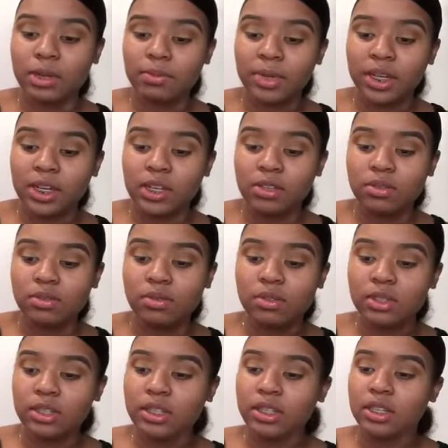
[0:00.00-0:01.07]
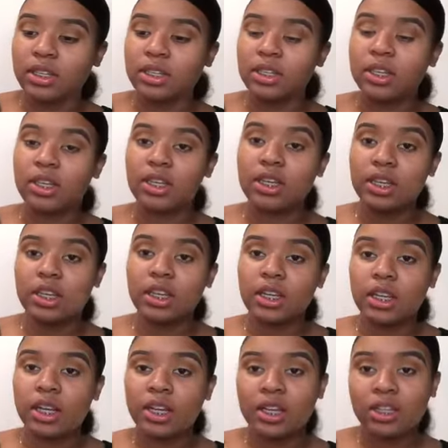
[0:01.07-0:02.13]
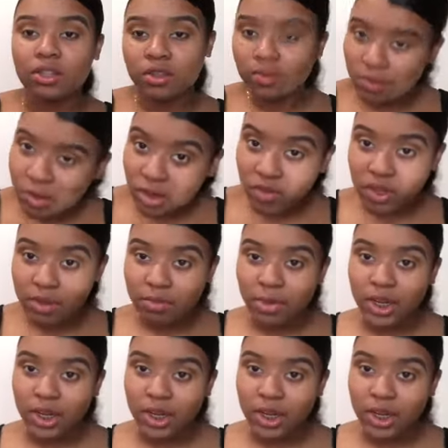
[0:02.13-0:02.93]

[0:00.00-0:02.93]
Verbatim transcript: I'm going to use another Morphe